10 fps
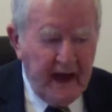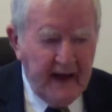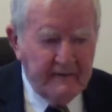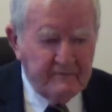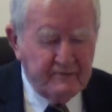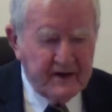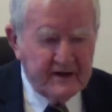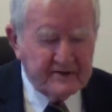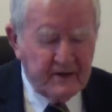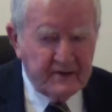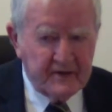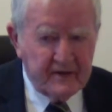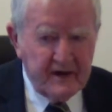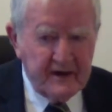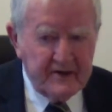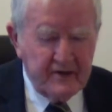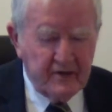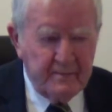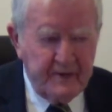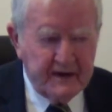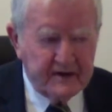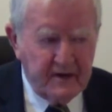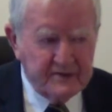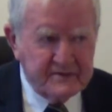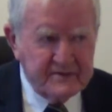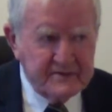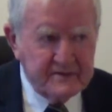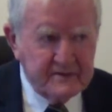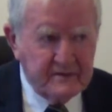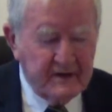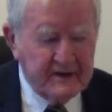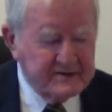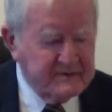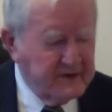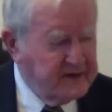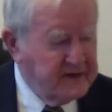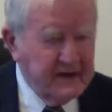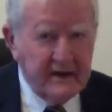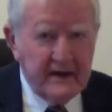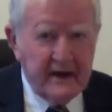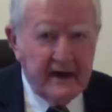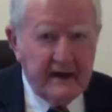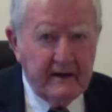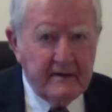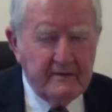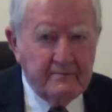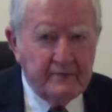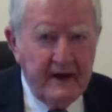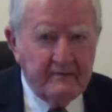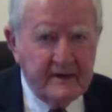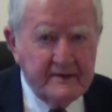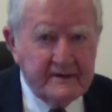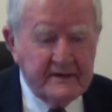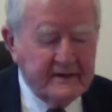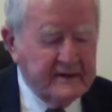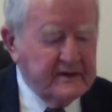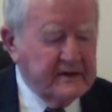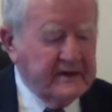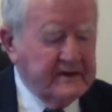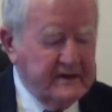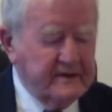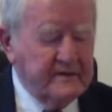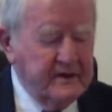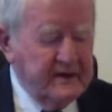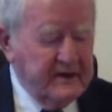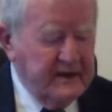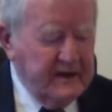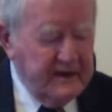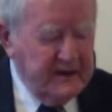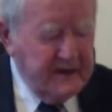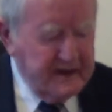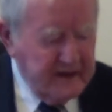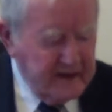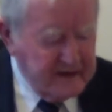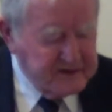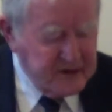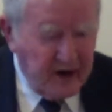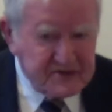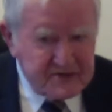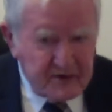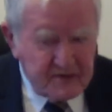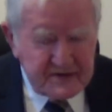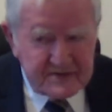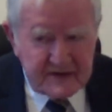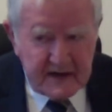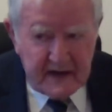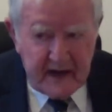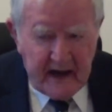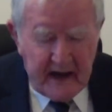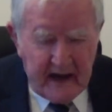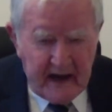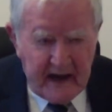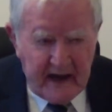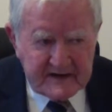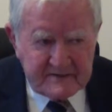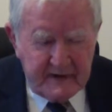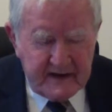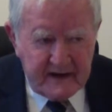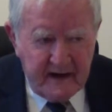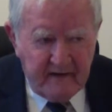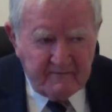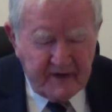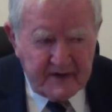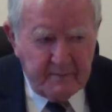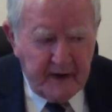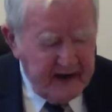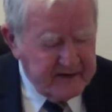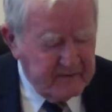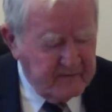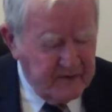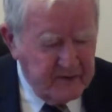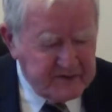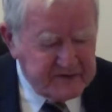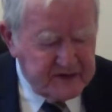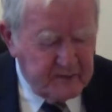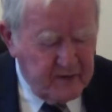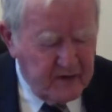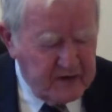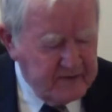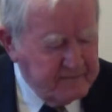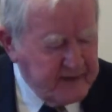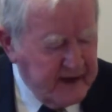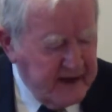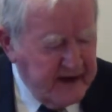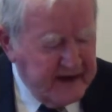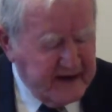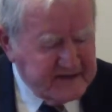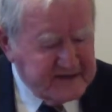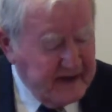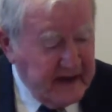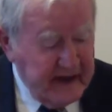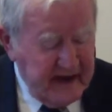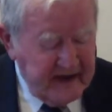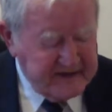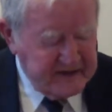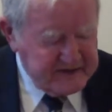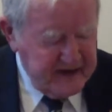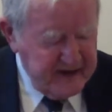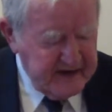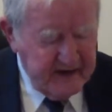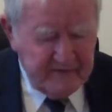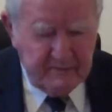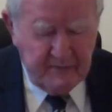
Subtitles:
and various other European countries where it's very prevalent. Now, George Soros has been a very bad influence in the world. He has, as you say, given